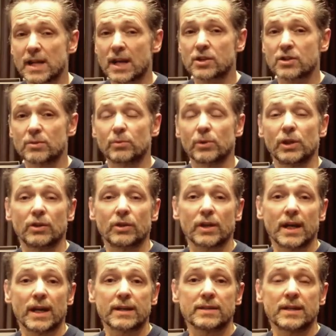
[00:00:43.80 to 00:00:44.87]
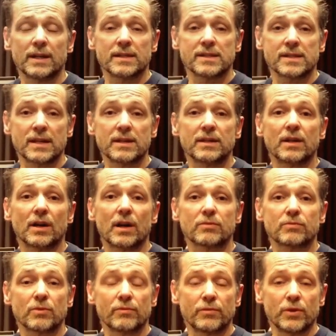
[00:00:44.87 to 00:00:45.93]
section will look at
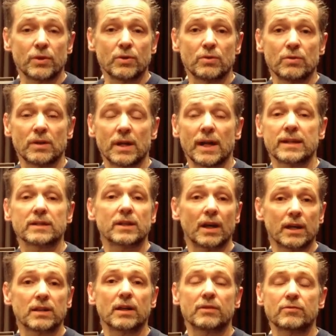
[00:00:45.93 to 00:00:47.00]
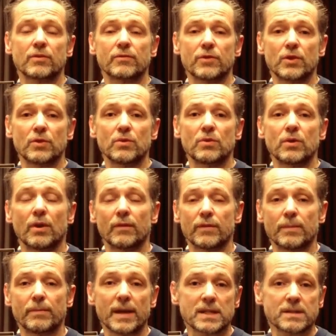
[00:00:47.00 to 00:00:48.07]
state-of-the-art review and guideline review of
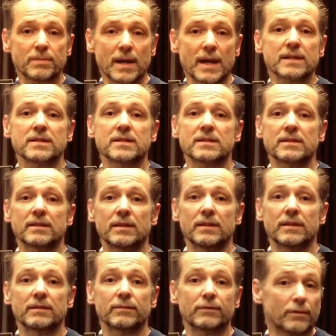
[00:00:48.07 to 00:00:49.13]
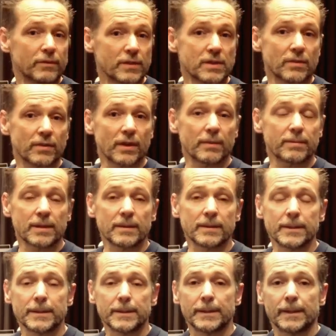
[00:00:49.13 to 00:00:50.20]
the best practice for physiotherapy.
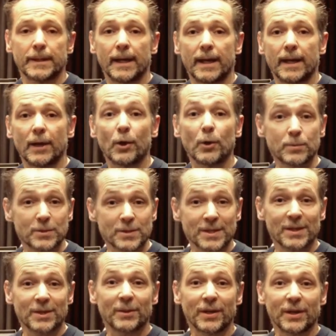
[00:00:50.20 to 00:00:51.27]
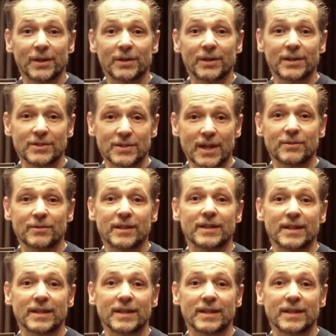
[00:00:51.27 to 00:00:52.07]
I hope to see you here in January.